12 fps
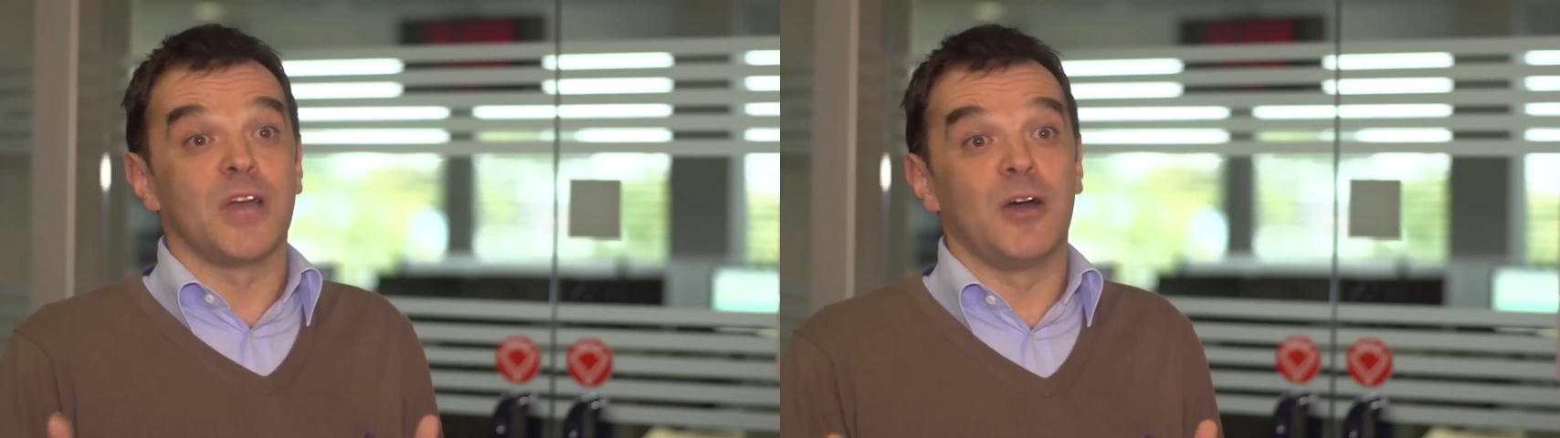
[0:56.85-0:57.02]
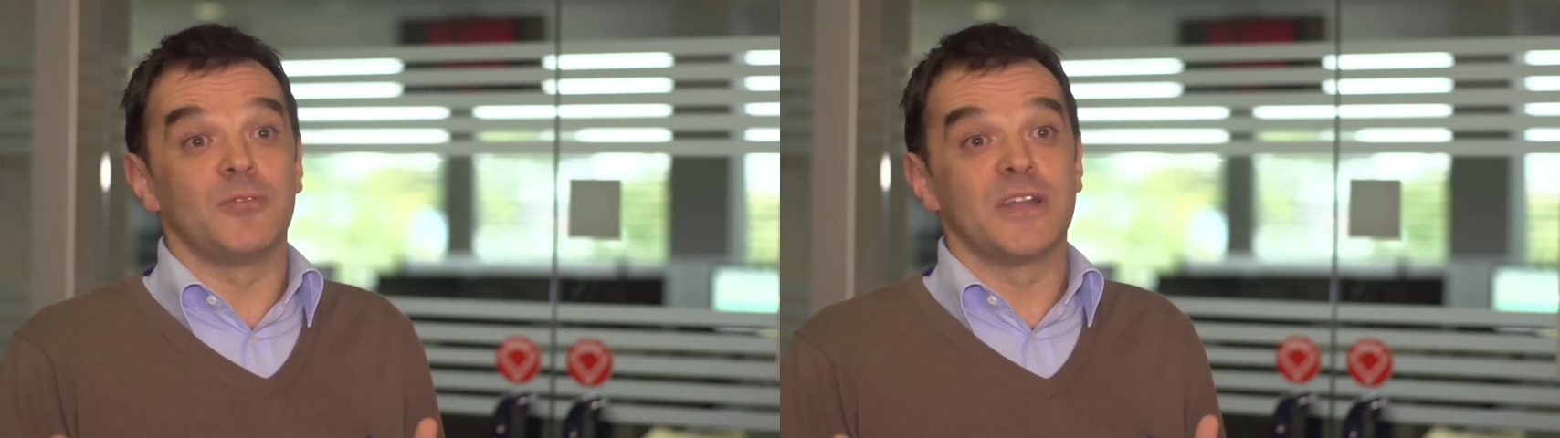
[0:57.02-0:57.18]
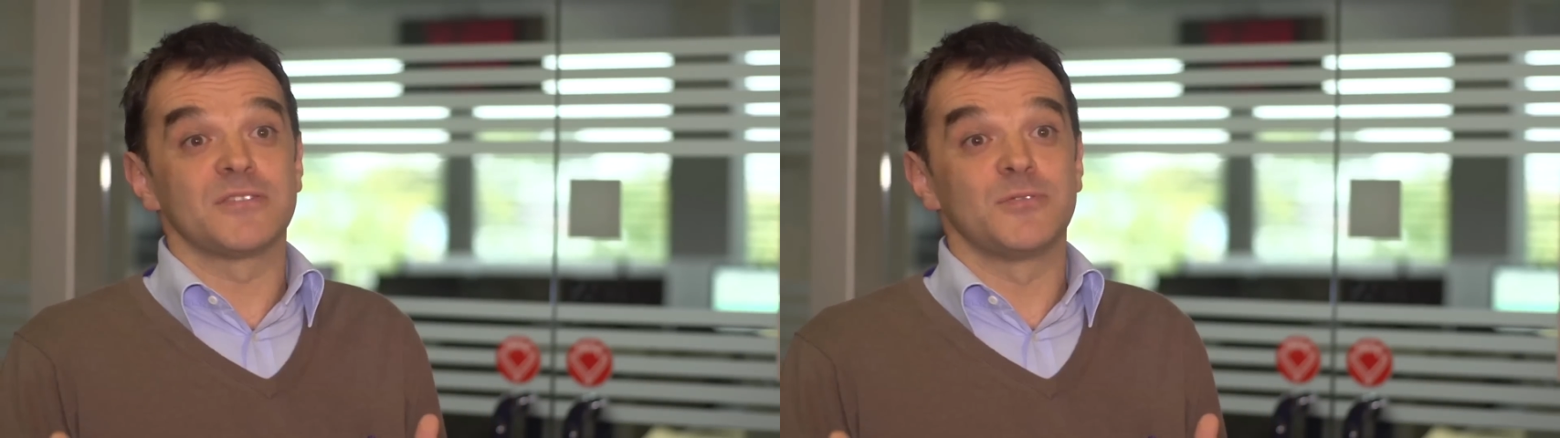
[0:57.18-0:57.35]

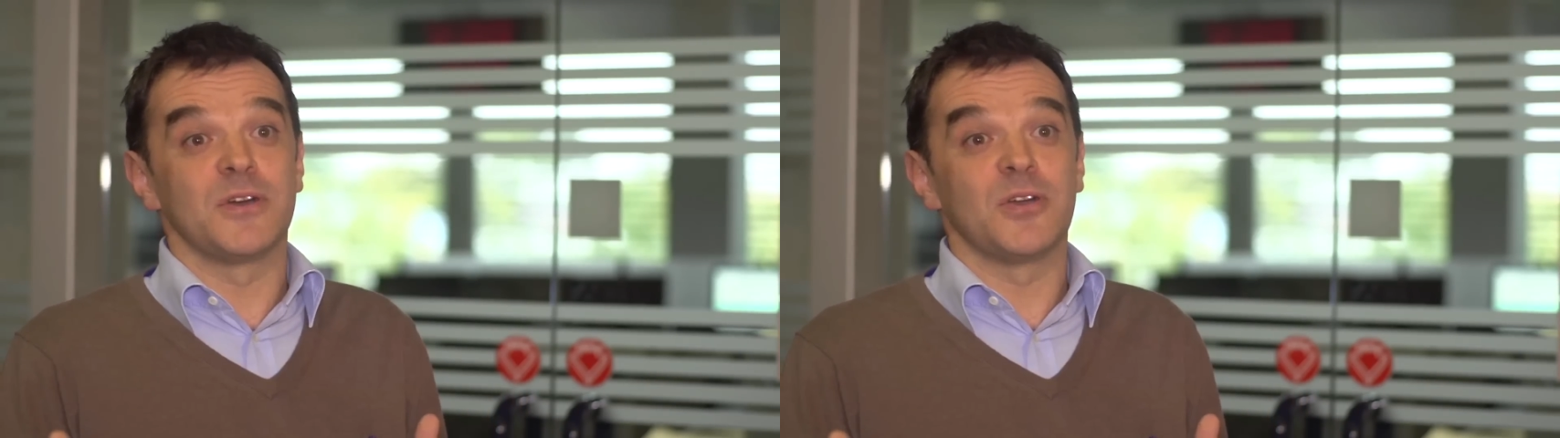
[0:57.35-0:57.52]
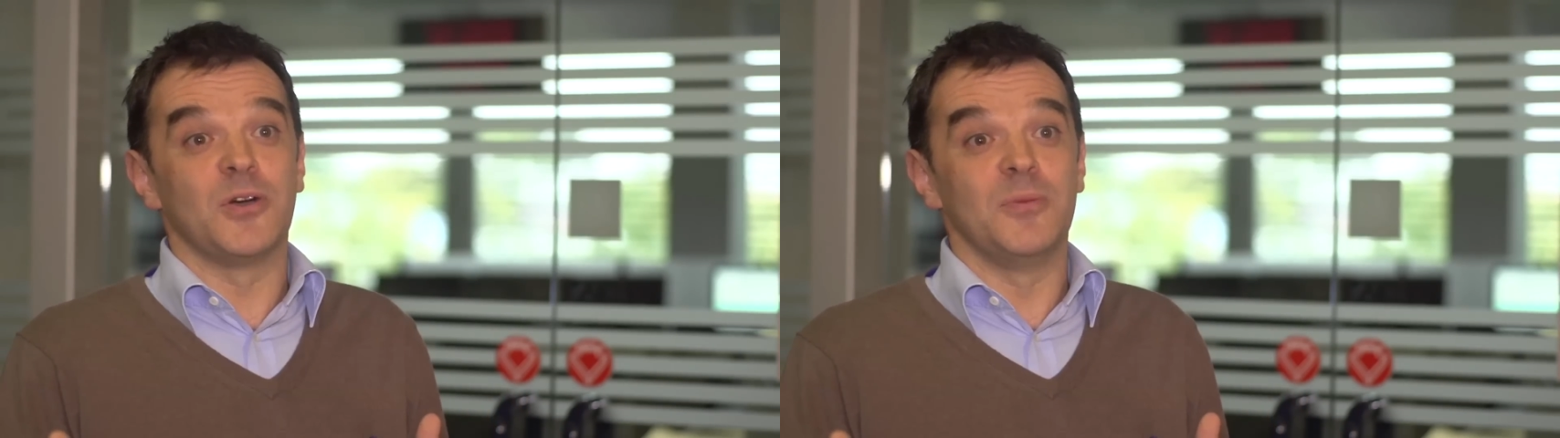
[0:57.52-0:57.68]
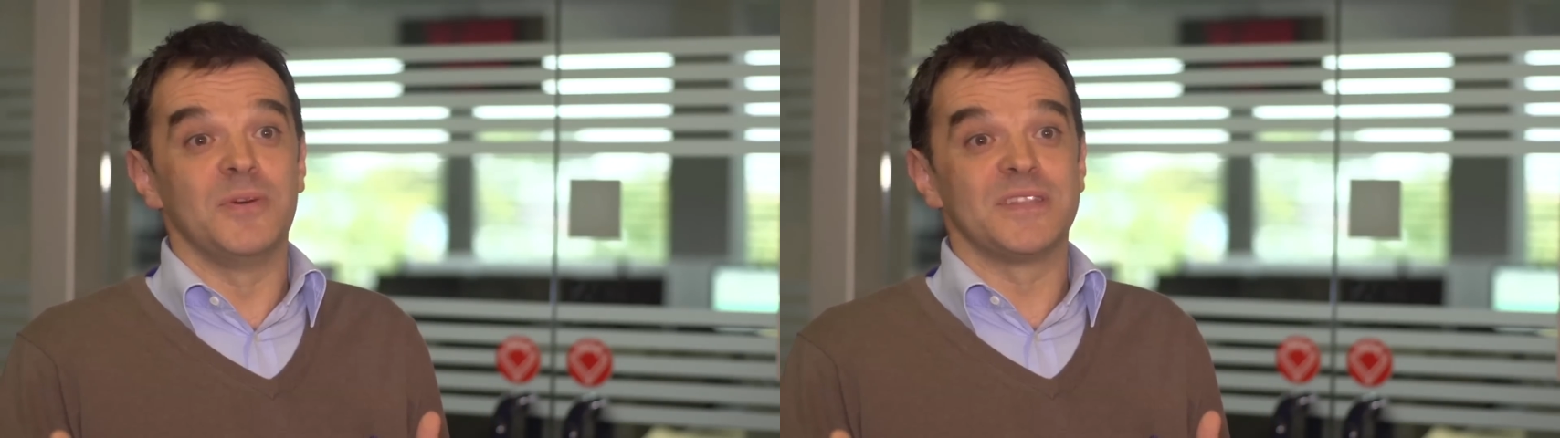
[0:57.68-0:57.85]
down next to a
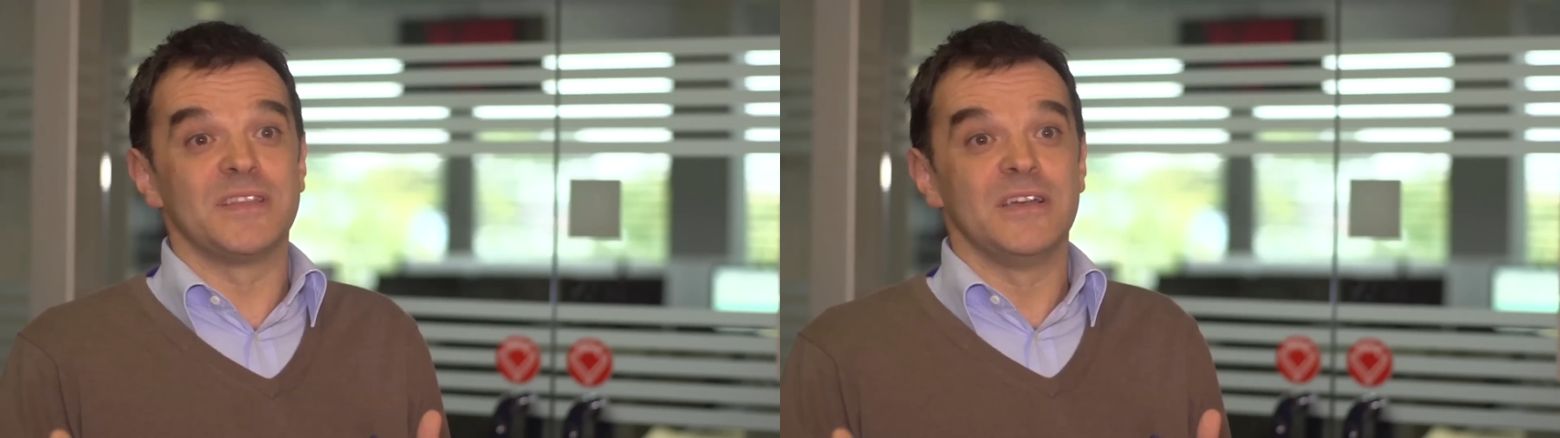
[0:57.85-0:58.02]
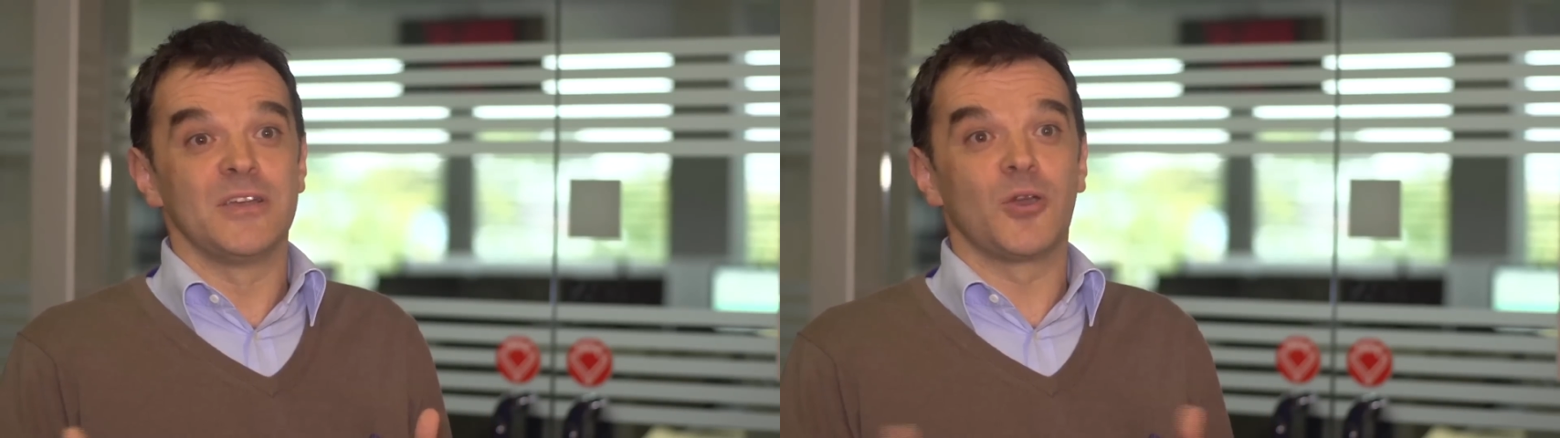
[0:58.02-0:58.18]
comet.